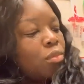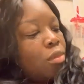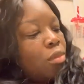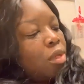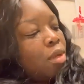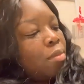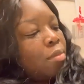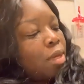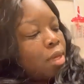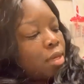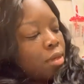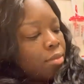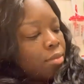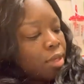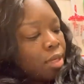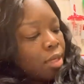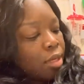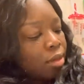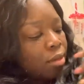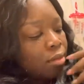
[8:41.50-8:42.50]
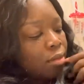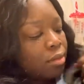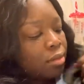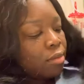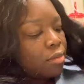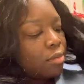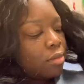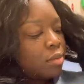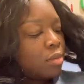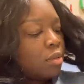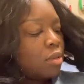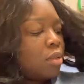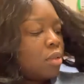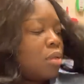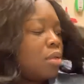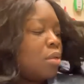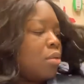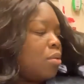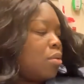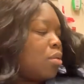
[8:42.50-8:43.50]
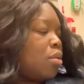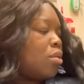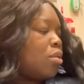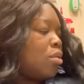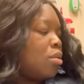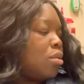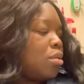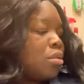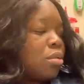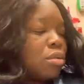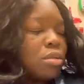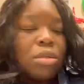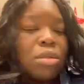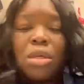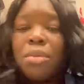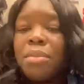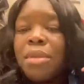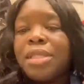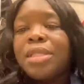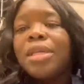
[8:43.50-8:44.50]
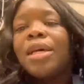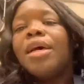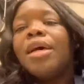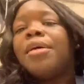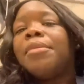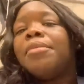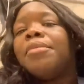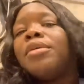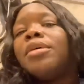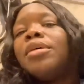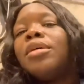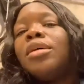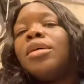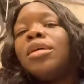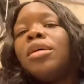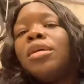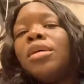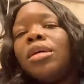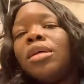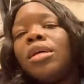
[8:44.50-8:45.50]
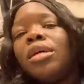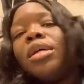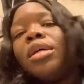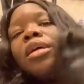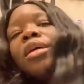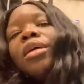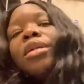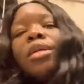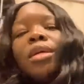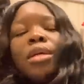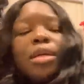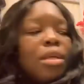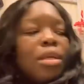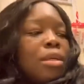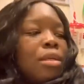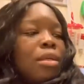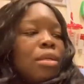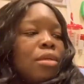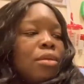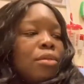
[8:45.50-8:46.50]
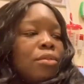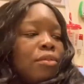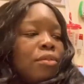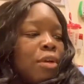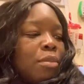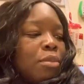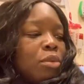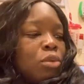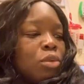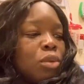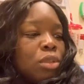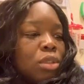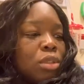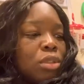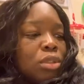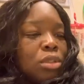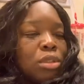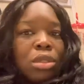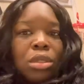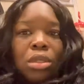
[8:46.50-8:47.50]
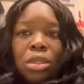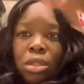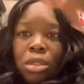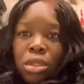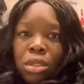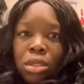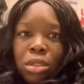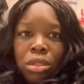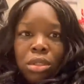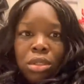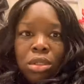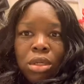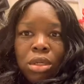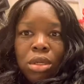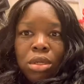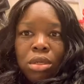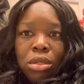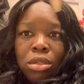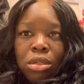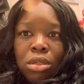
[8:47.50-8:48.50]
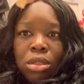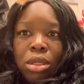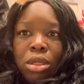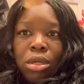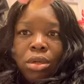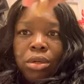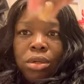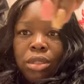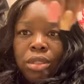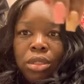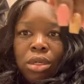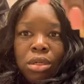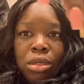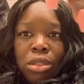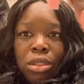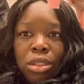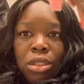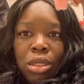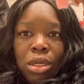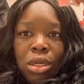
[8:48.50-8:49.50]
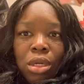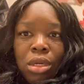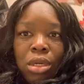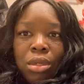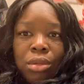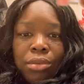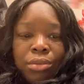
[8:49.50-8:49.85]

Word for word: I'm not complaining. Just get my time in and vamos. Y'all, this hair is starting to shed.